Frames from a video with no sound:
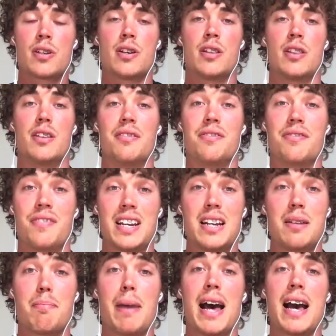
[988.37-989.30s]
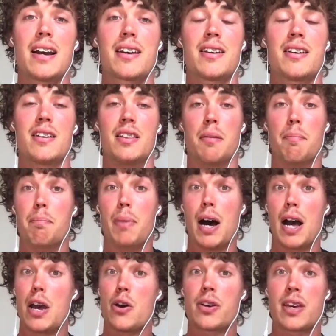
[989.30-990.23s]
the feedback, the
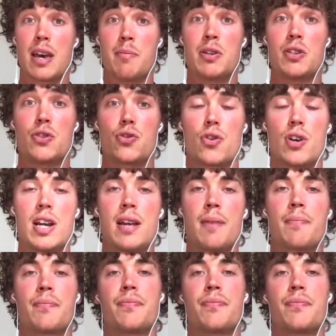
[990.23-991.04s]
biochemistry